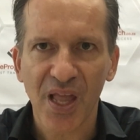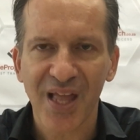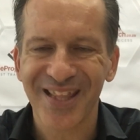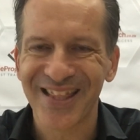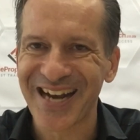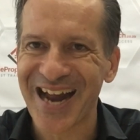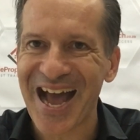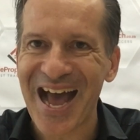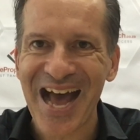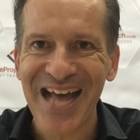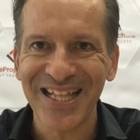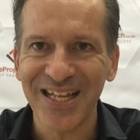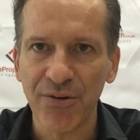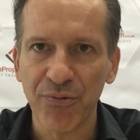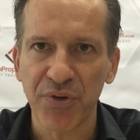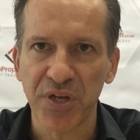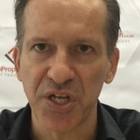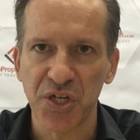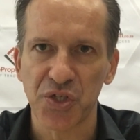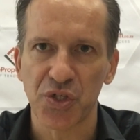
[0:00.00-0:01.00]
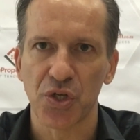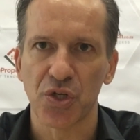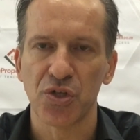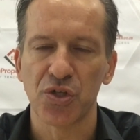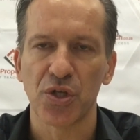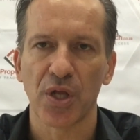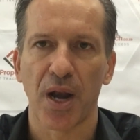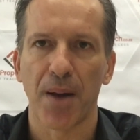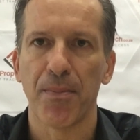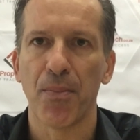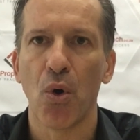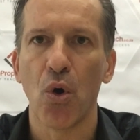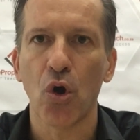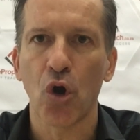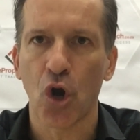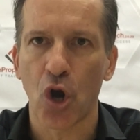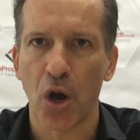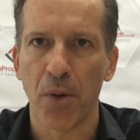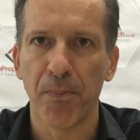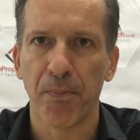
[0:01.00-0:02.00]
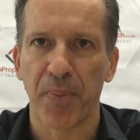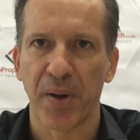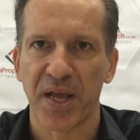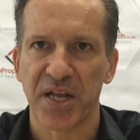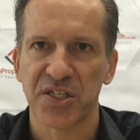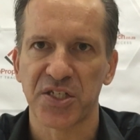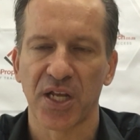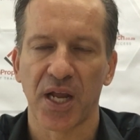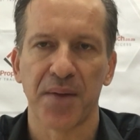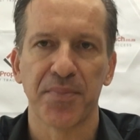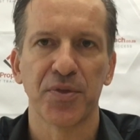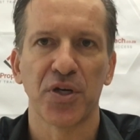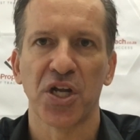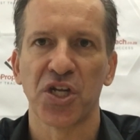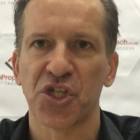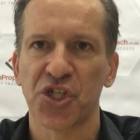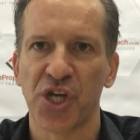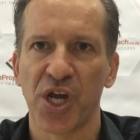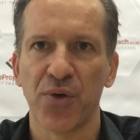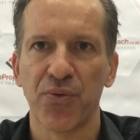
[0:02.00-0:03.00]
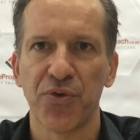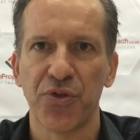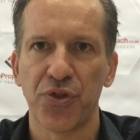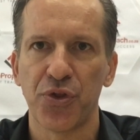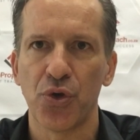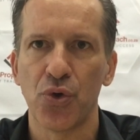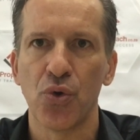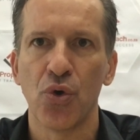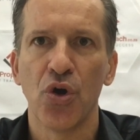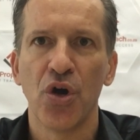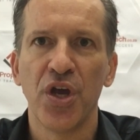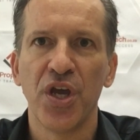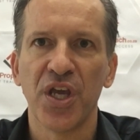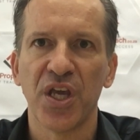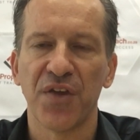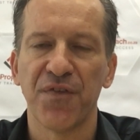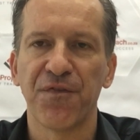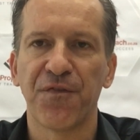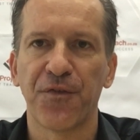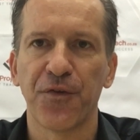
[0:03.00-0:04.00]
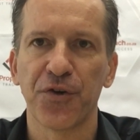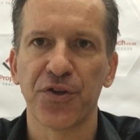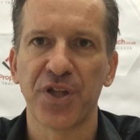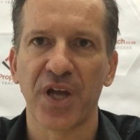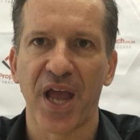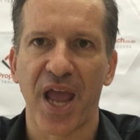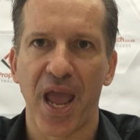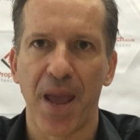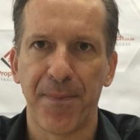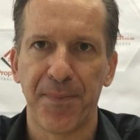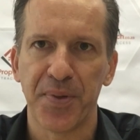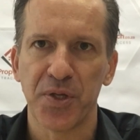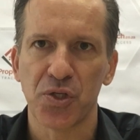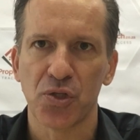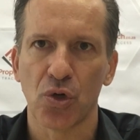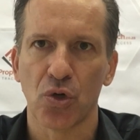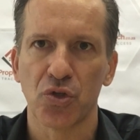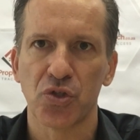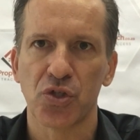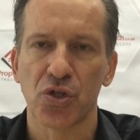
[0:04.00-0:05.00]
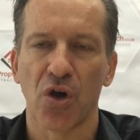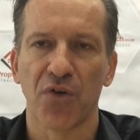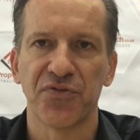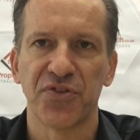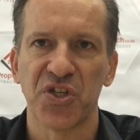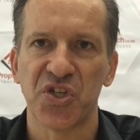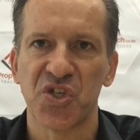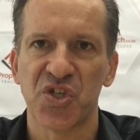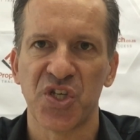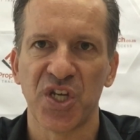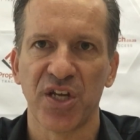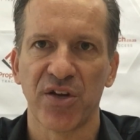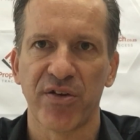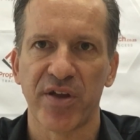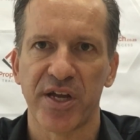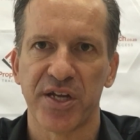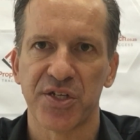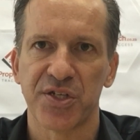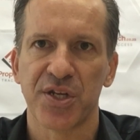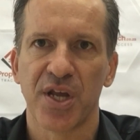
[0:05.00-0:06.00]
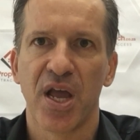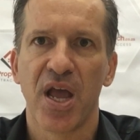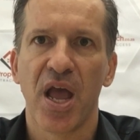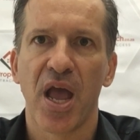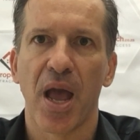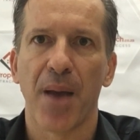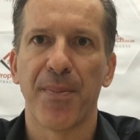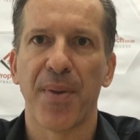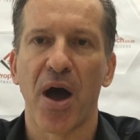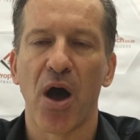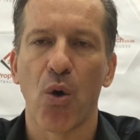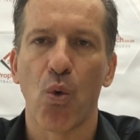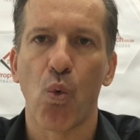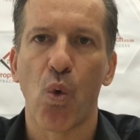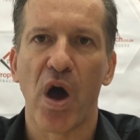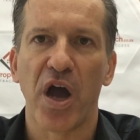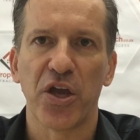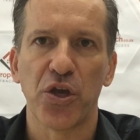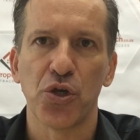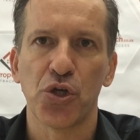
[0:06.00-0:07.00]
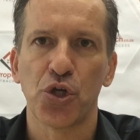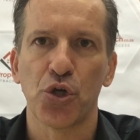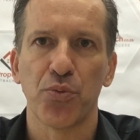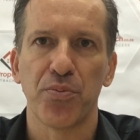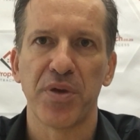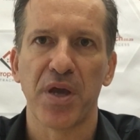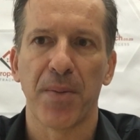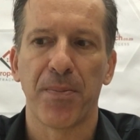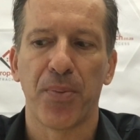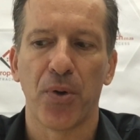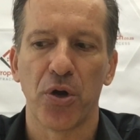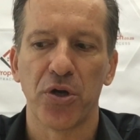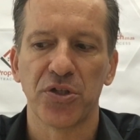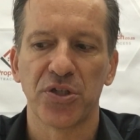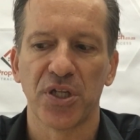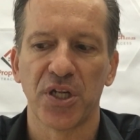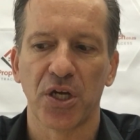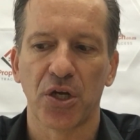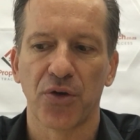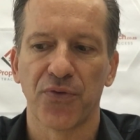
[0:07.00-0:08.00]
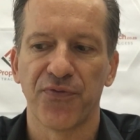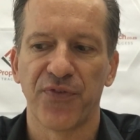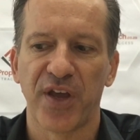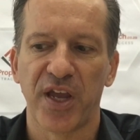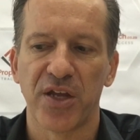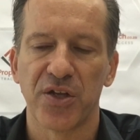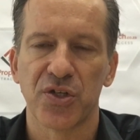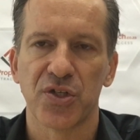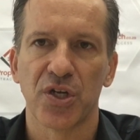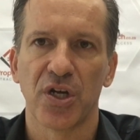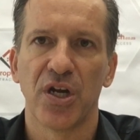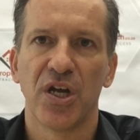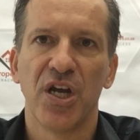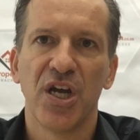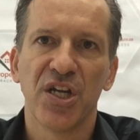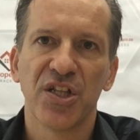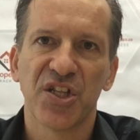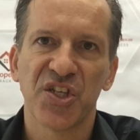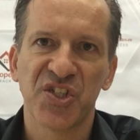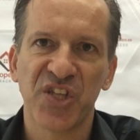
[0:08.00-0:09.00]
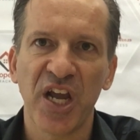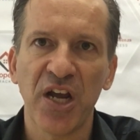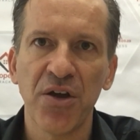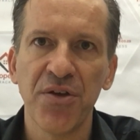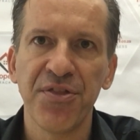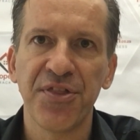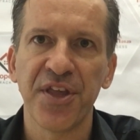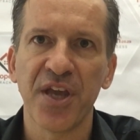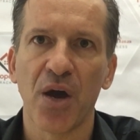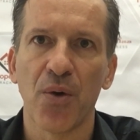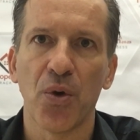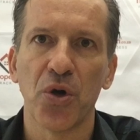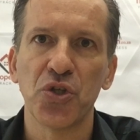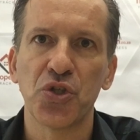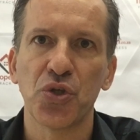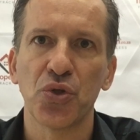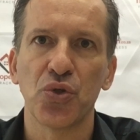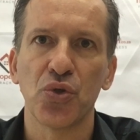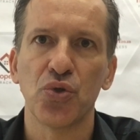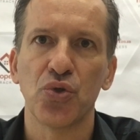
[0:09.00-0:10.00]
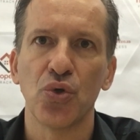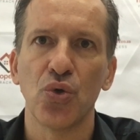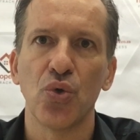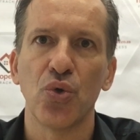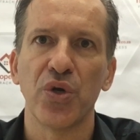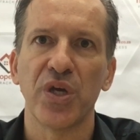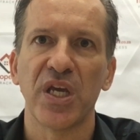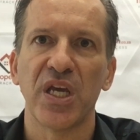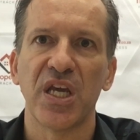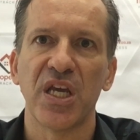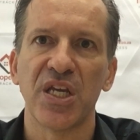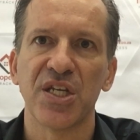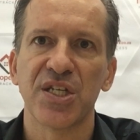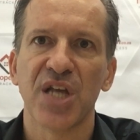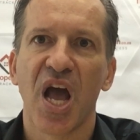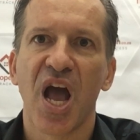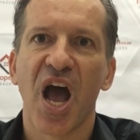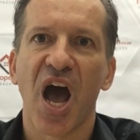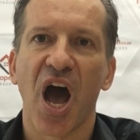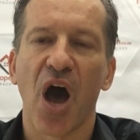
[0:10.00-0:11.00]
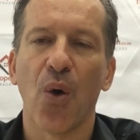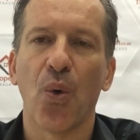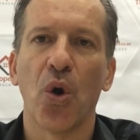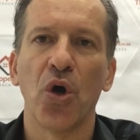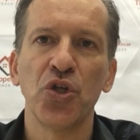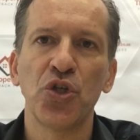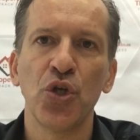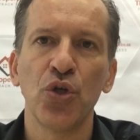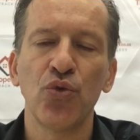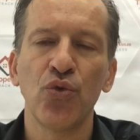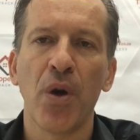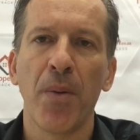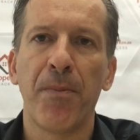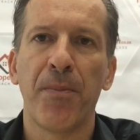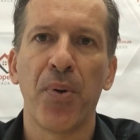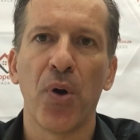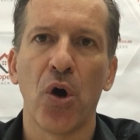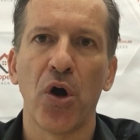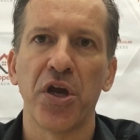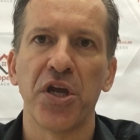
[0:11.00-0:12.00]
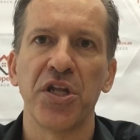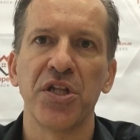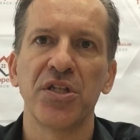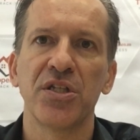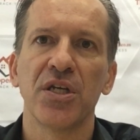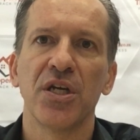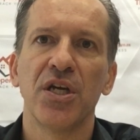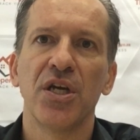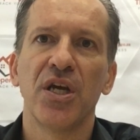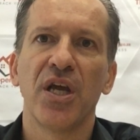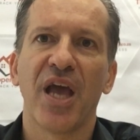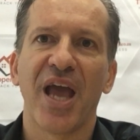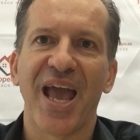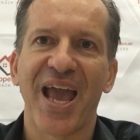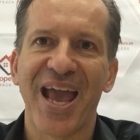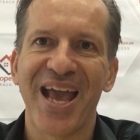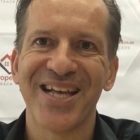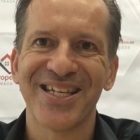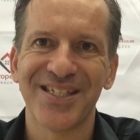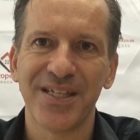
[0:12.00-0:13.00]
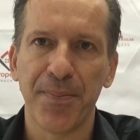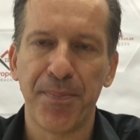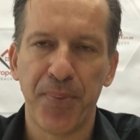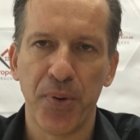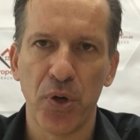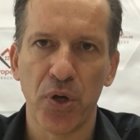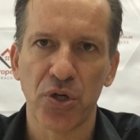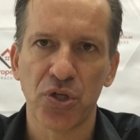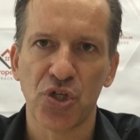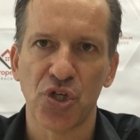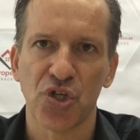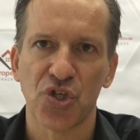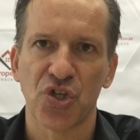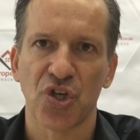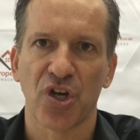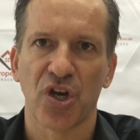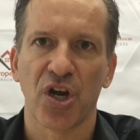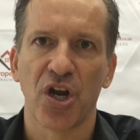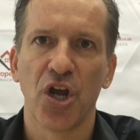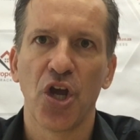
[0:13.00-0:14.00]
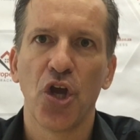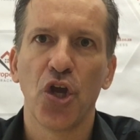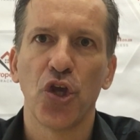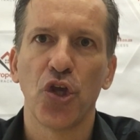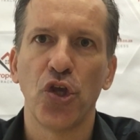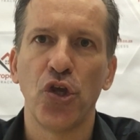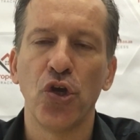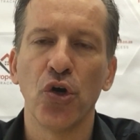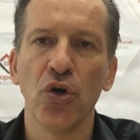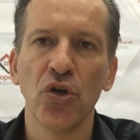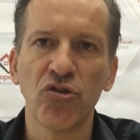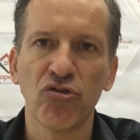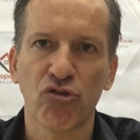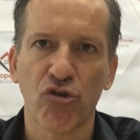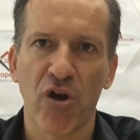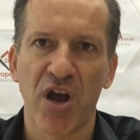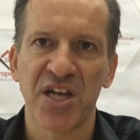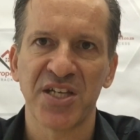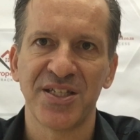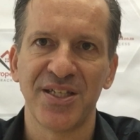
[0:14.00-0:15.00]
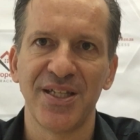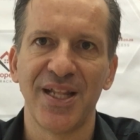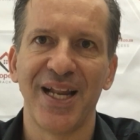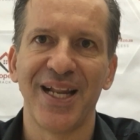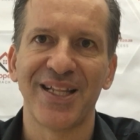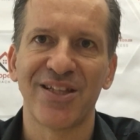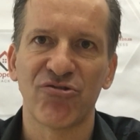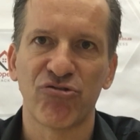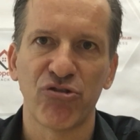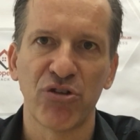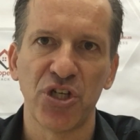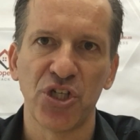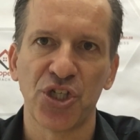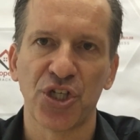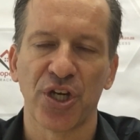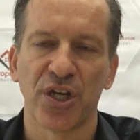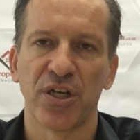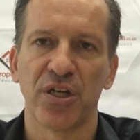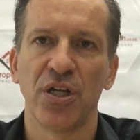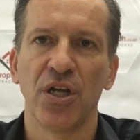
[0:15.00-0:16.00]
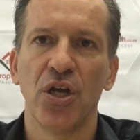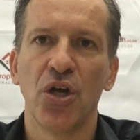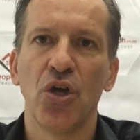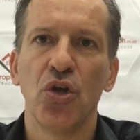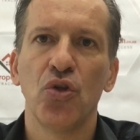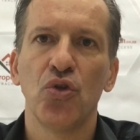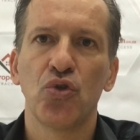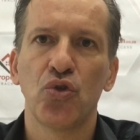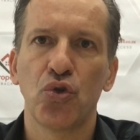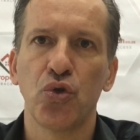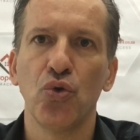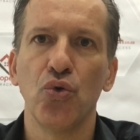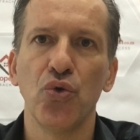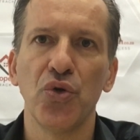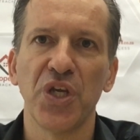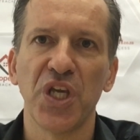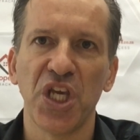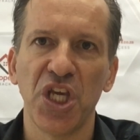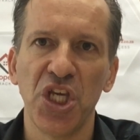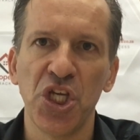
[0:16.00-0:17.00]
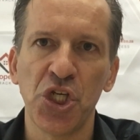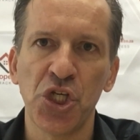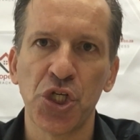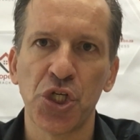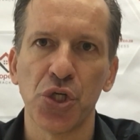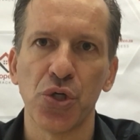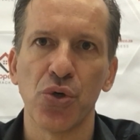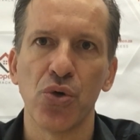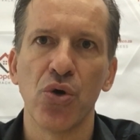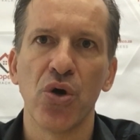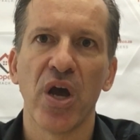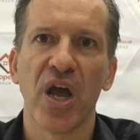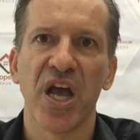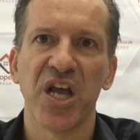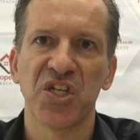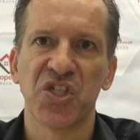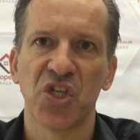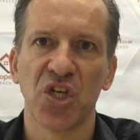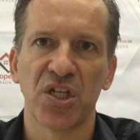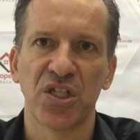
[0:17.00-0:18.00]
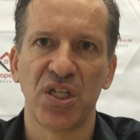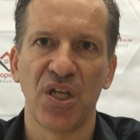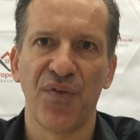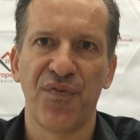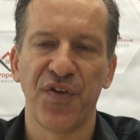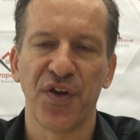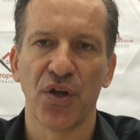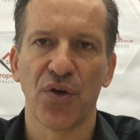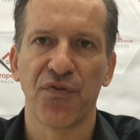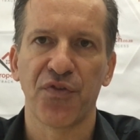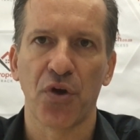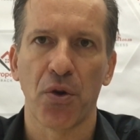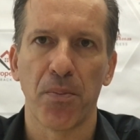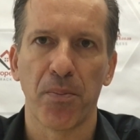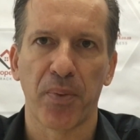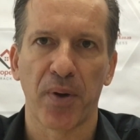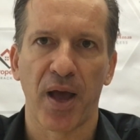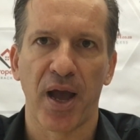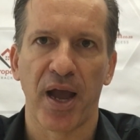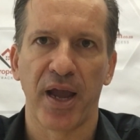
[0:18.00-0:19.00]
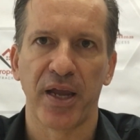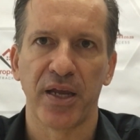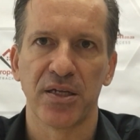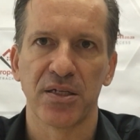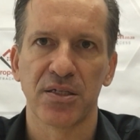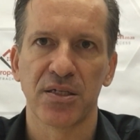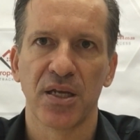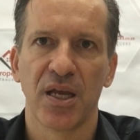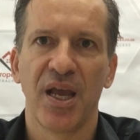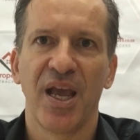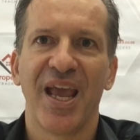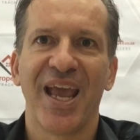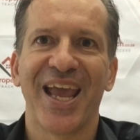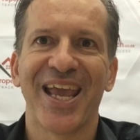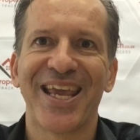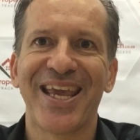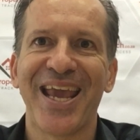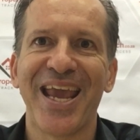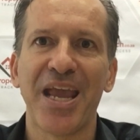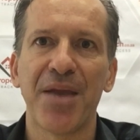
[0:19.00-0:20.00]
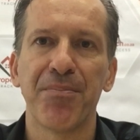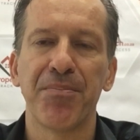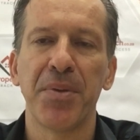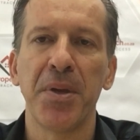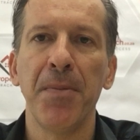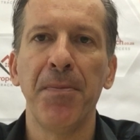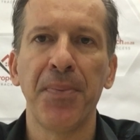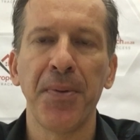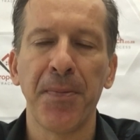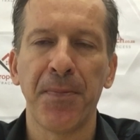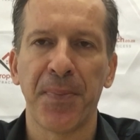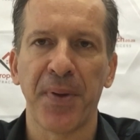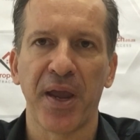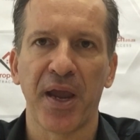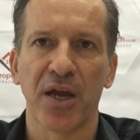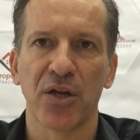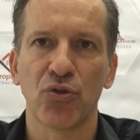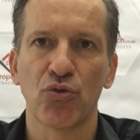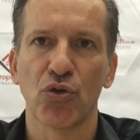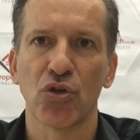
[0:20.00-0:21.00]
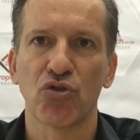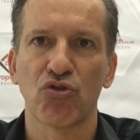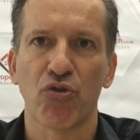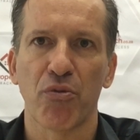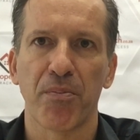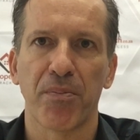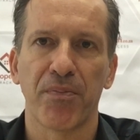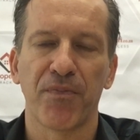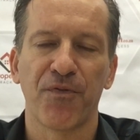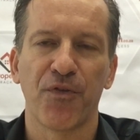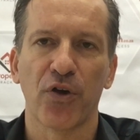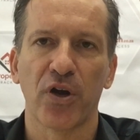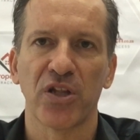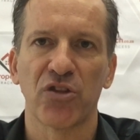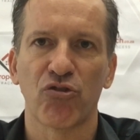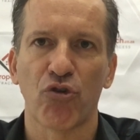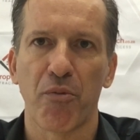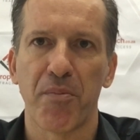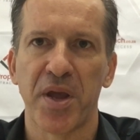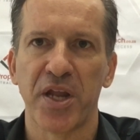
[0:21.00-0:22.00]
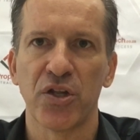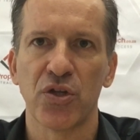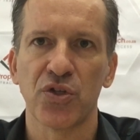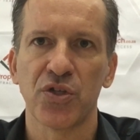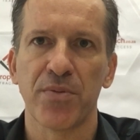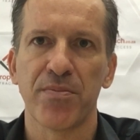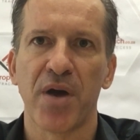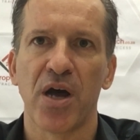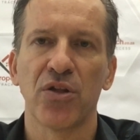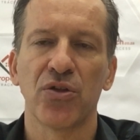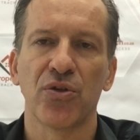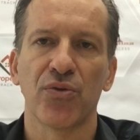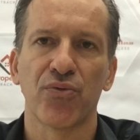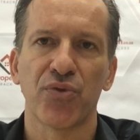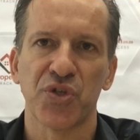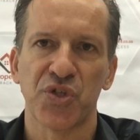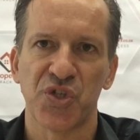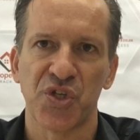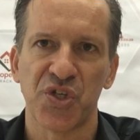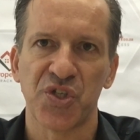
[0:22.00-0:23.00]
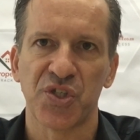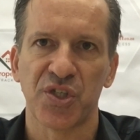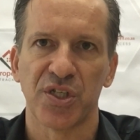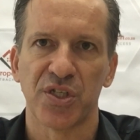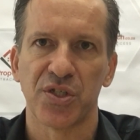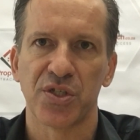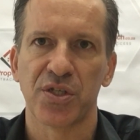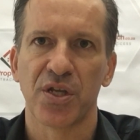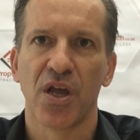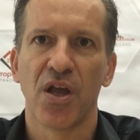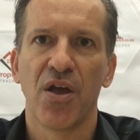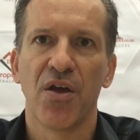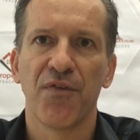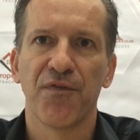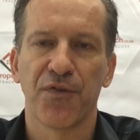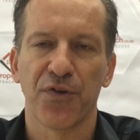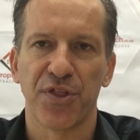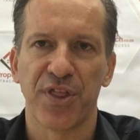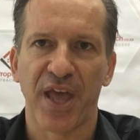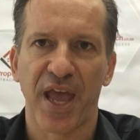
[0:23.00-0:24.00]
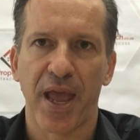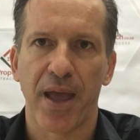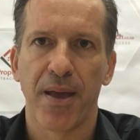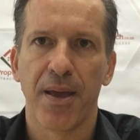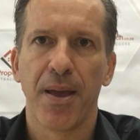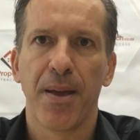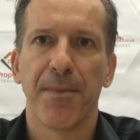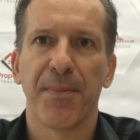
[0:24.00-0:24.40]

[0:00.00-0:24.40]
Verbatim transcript: There are other reasons that are more complex that I'm gonna share with you in further episodes of this series about why you should be appointing a conveyancer. The second thing I want you to do is I want you to appoint as the purchaser, your trusted electrician to issue a certificate of compliance. Again, be prepared a tr- for a tremendous amount of resistance for that.